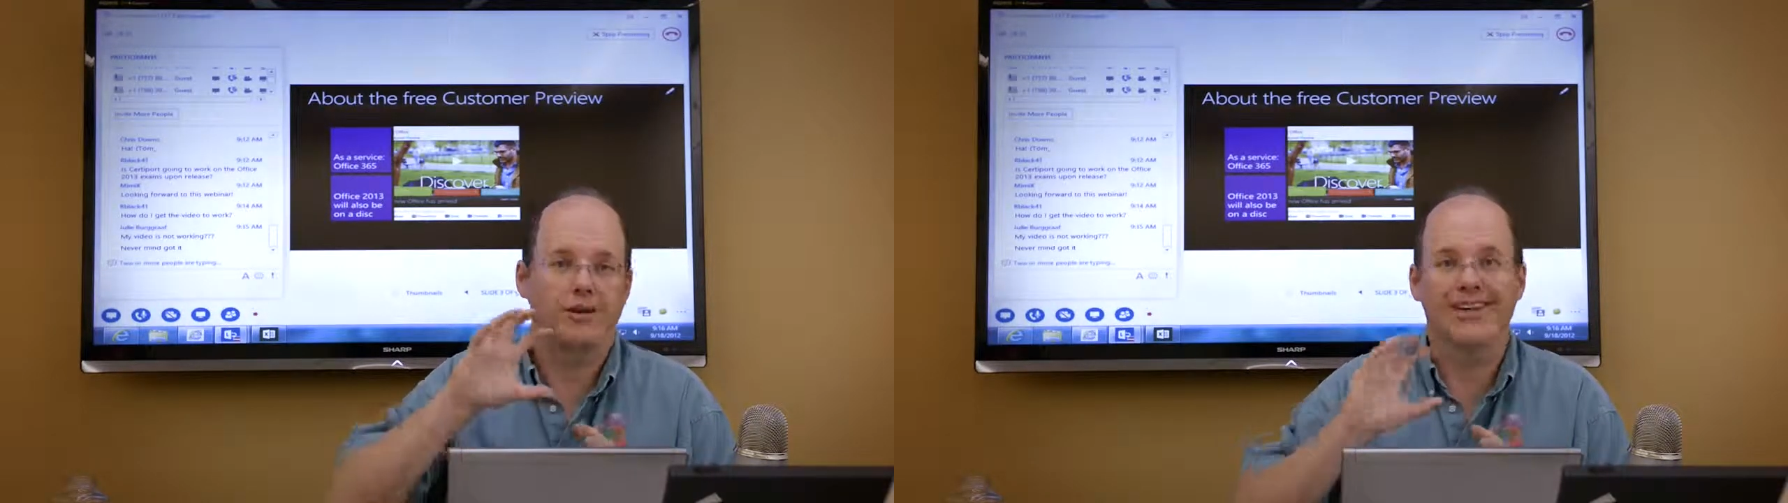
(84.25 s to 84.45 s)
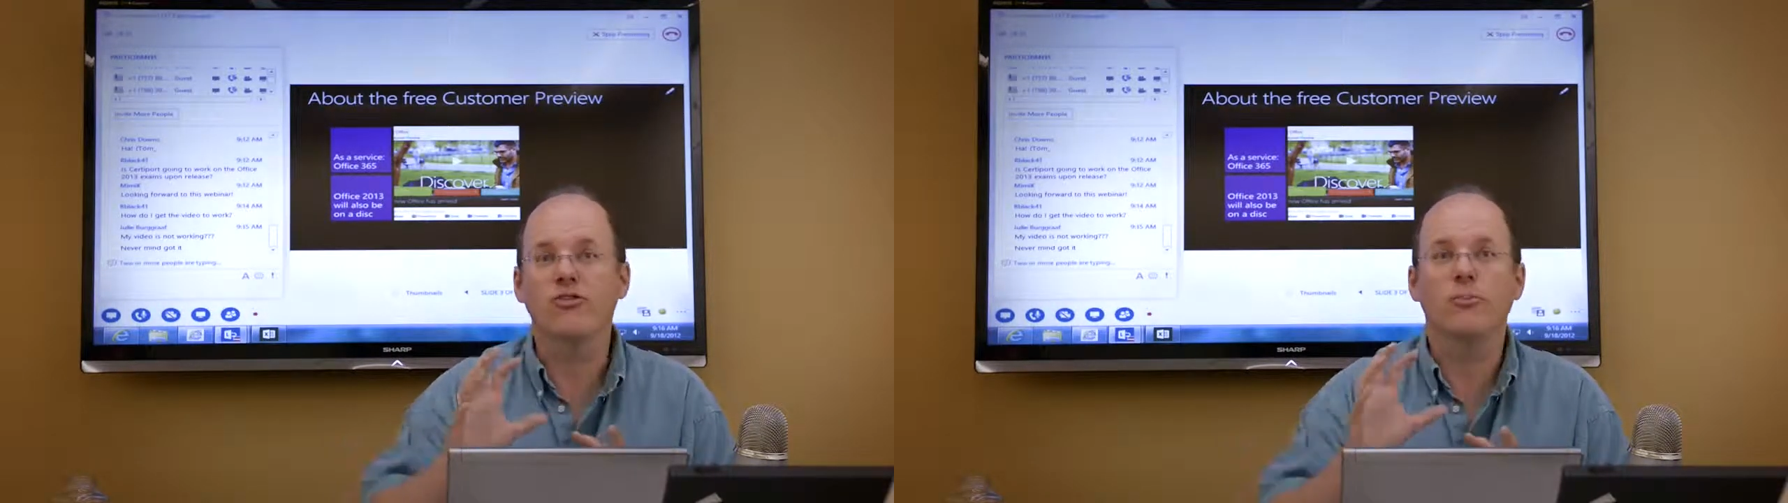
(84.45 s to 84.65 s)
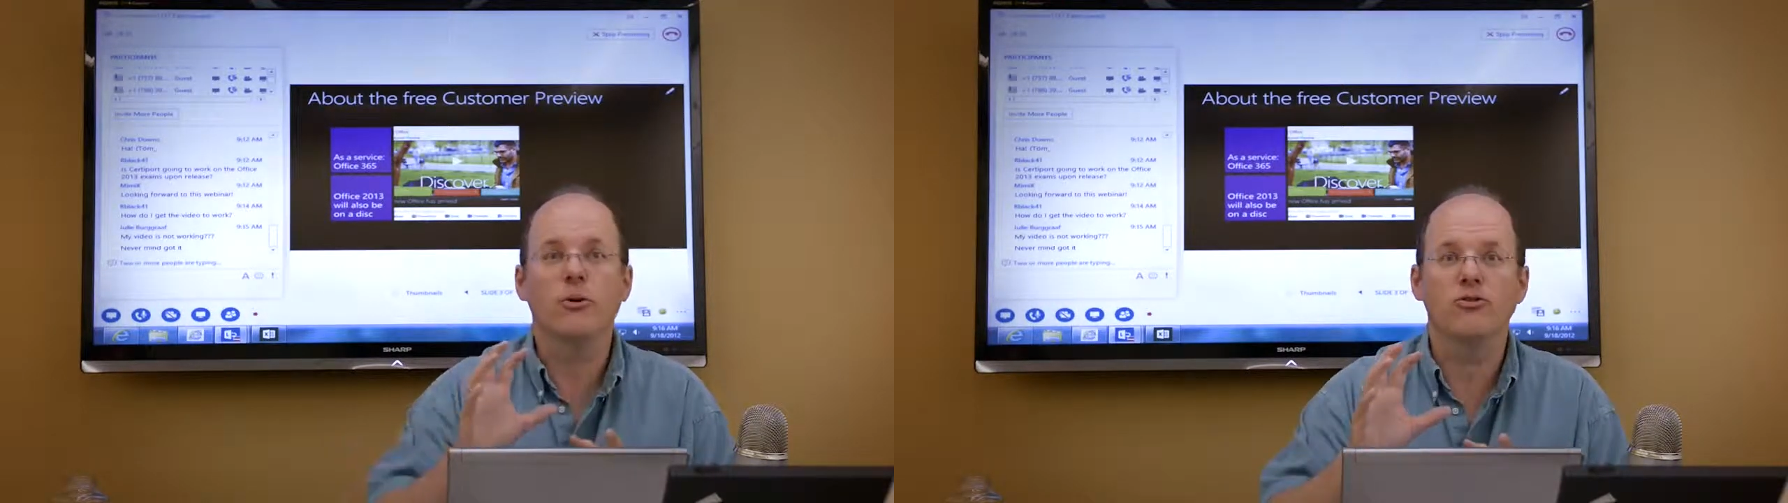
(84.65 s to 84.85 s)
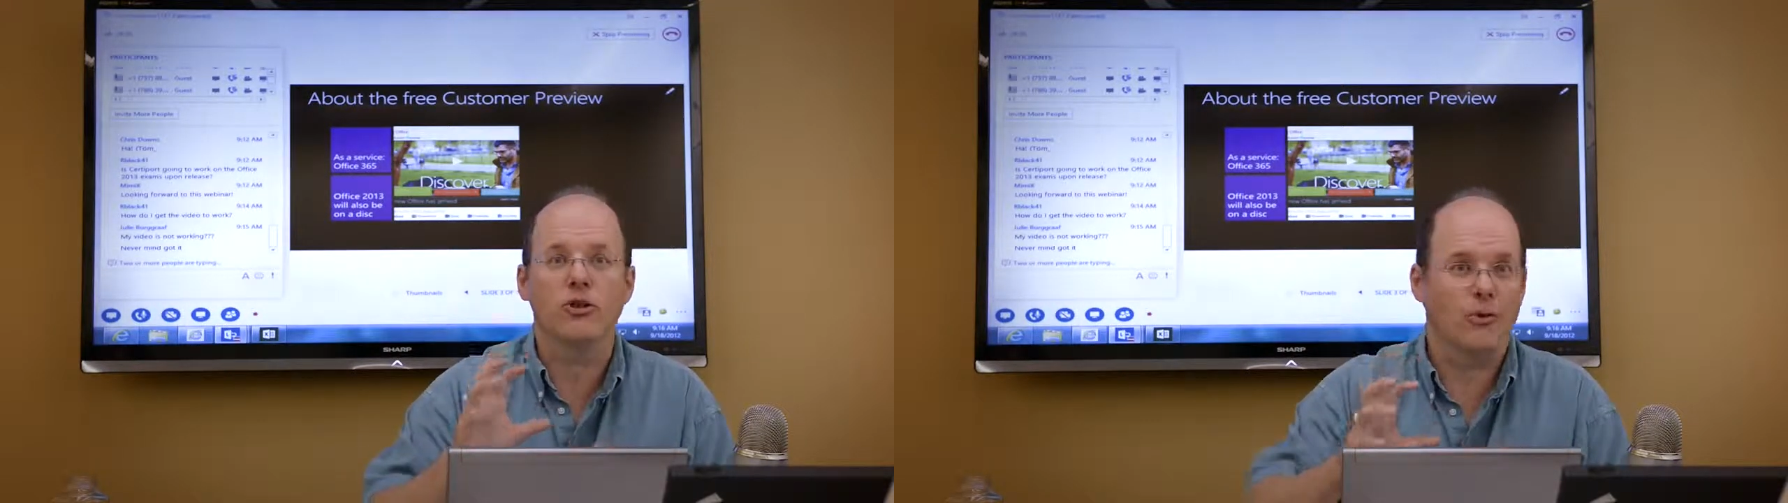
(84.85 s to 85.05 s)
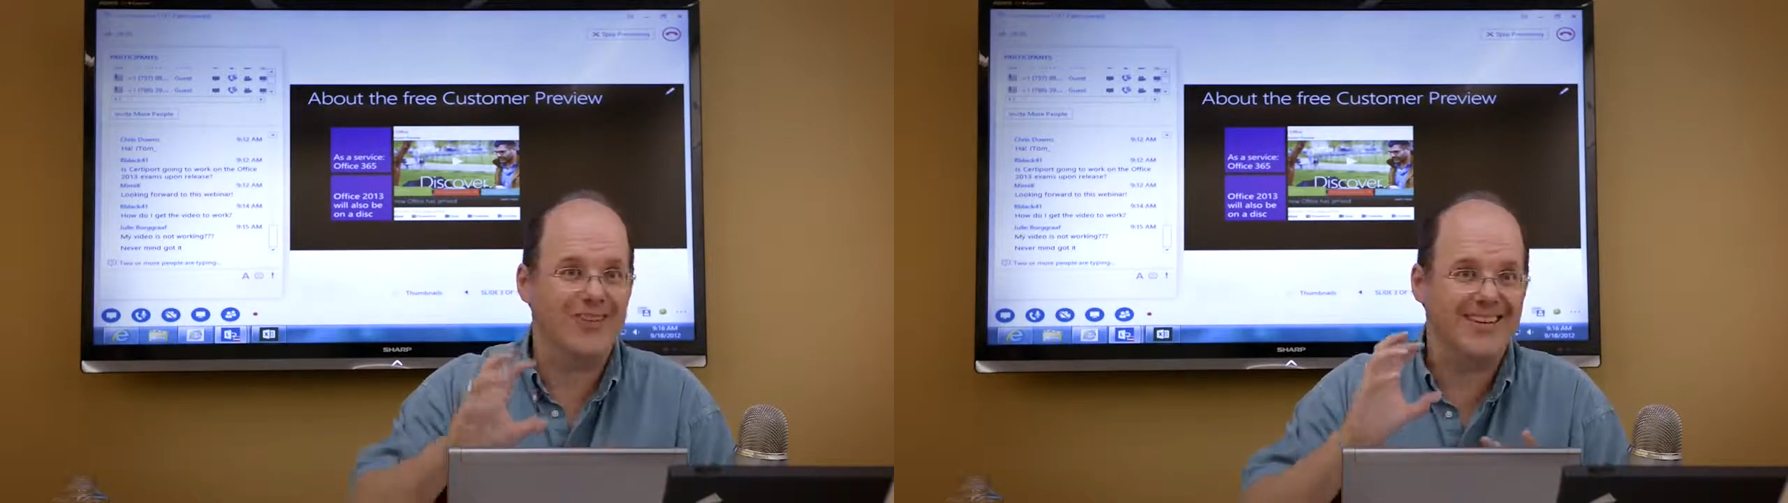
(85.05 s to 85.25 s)
a disk person,
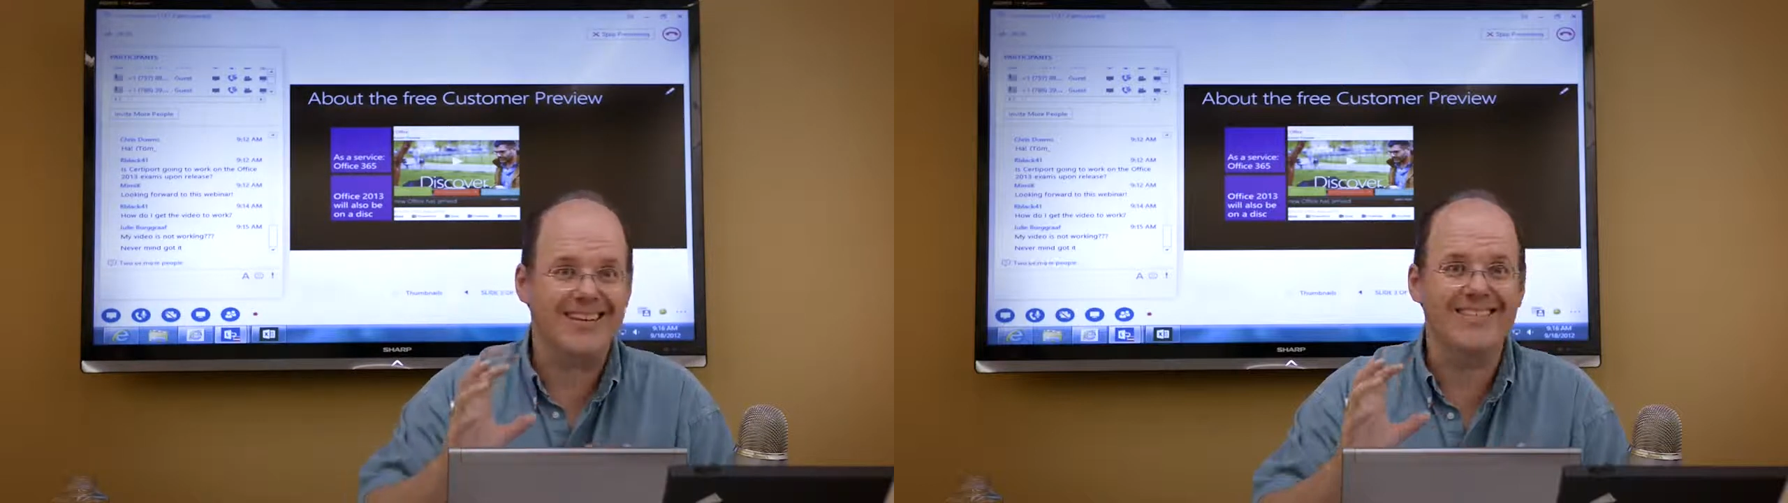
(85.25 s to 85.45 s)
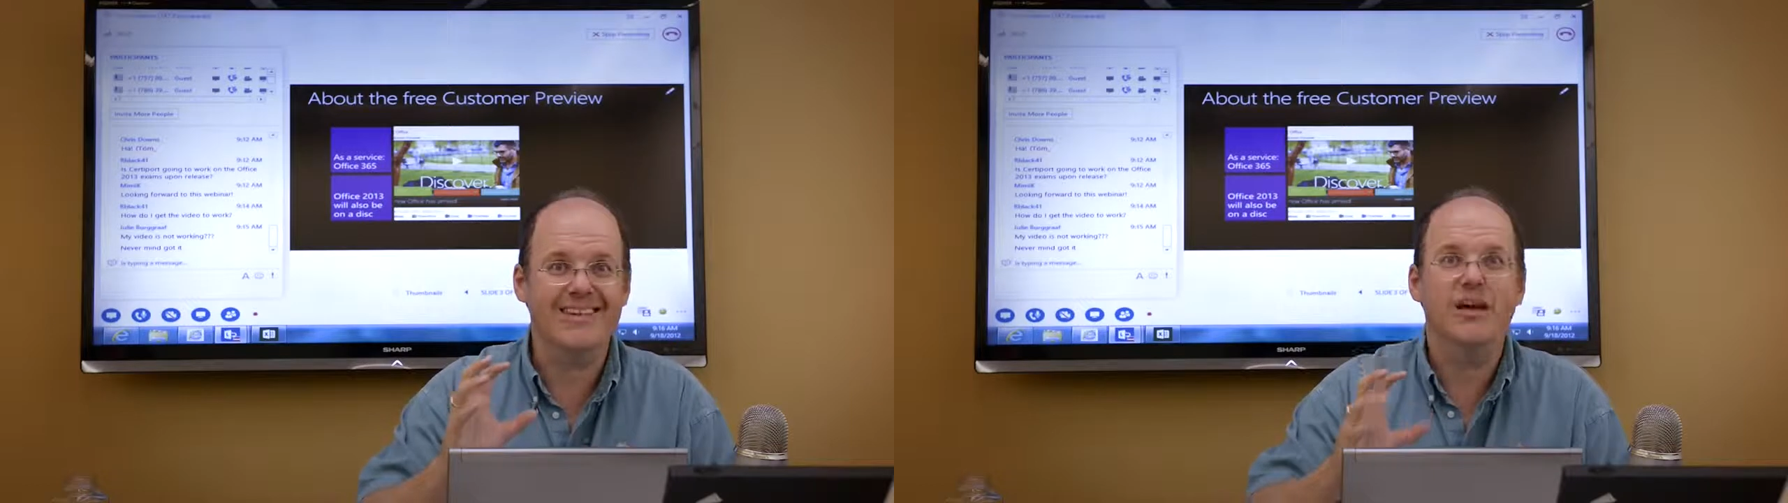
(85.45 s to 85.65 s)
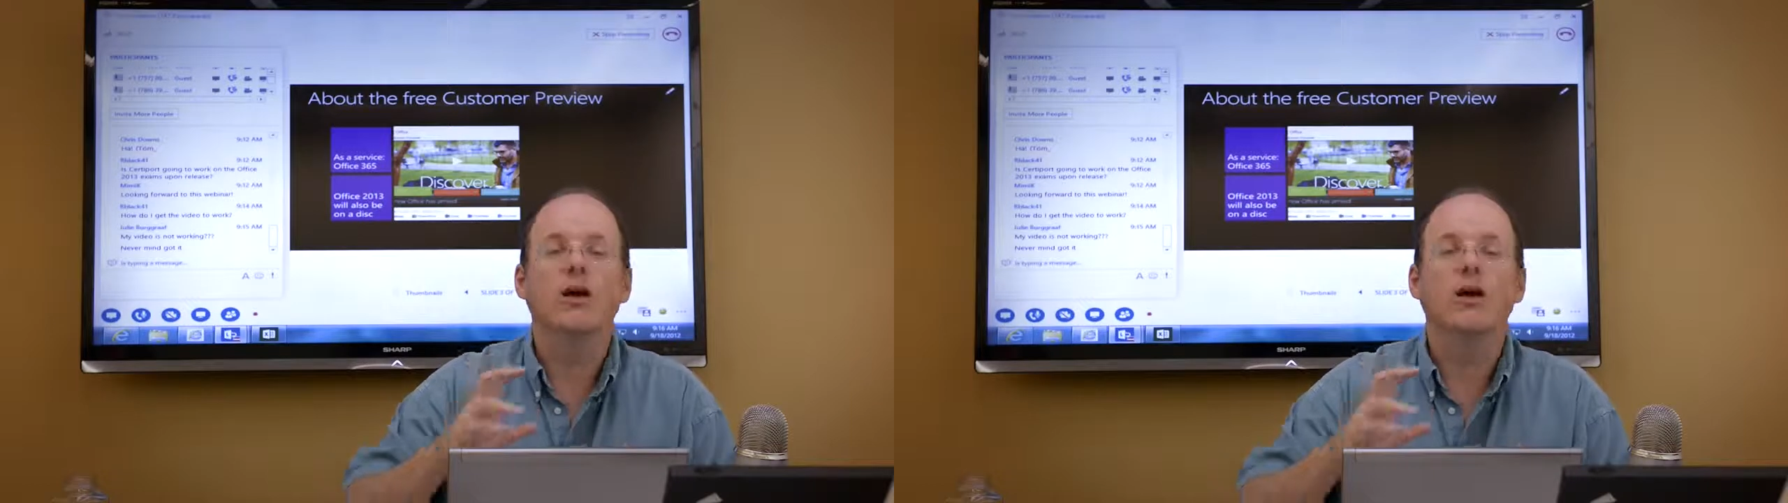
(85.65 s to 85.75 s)
you want the disk,